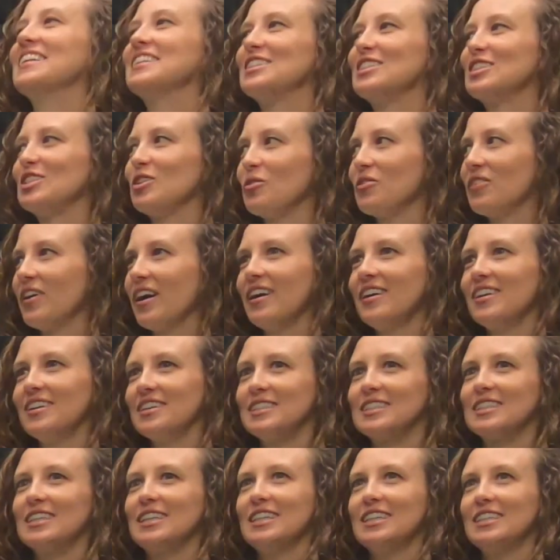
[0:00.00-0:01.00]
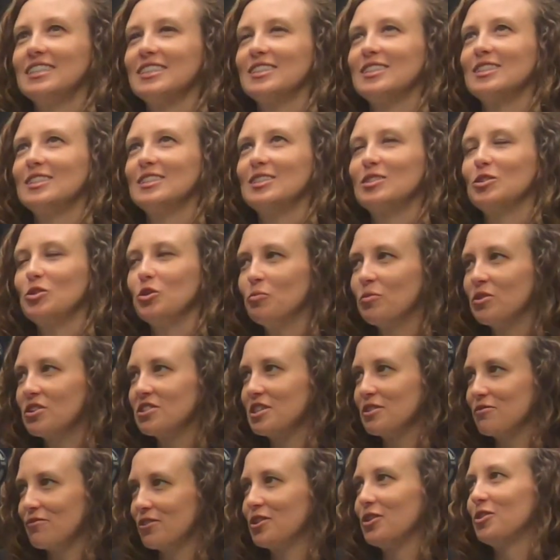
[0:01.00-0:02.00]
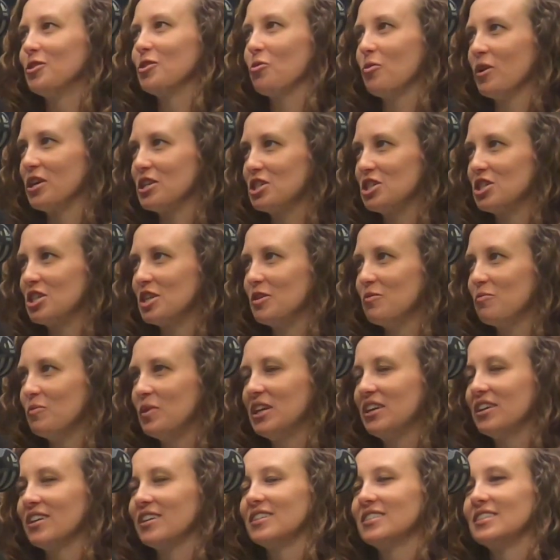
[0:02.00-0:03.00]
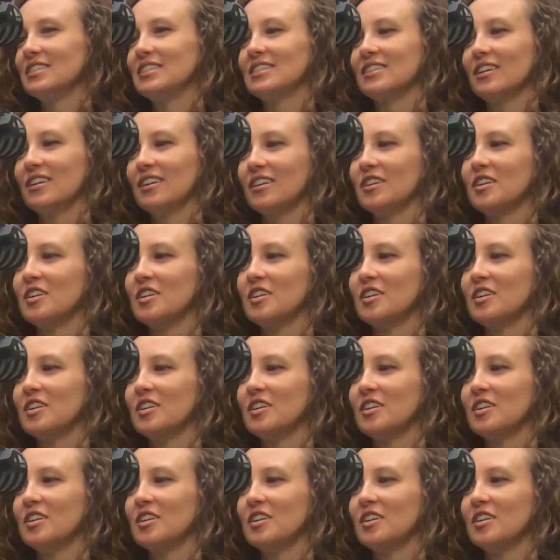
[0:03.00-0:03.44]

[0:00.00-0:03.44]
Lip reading: So that is a super difficult question because